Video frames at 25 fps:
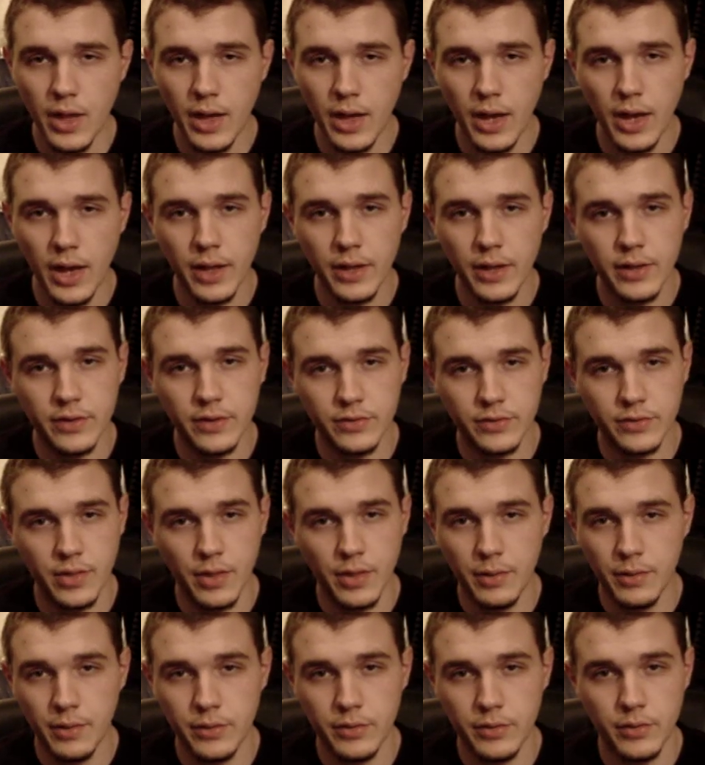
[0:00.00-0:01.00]
is
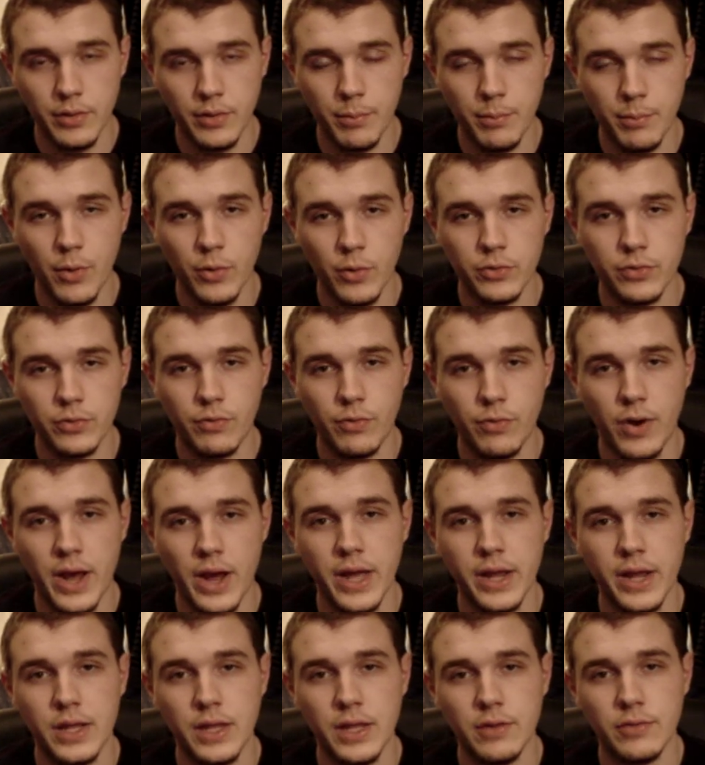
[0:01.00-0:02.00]
the most
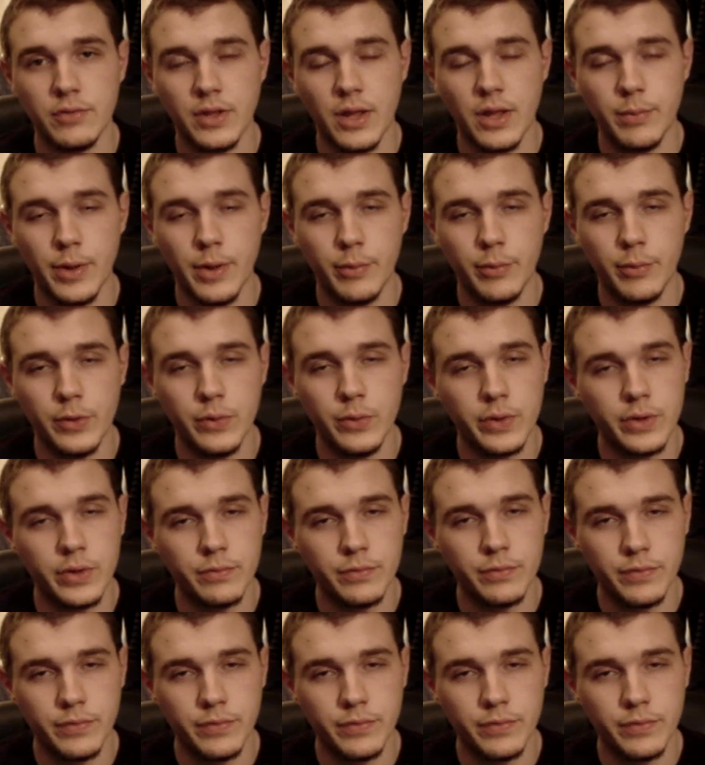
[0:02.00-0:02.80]
variety of sandpaper you can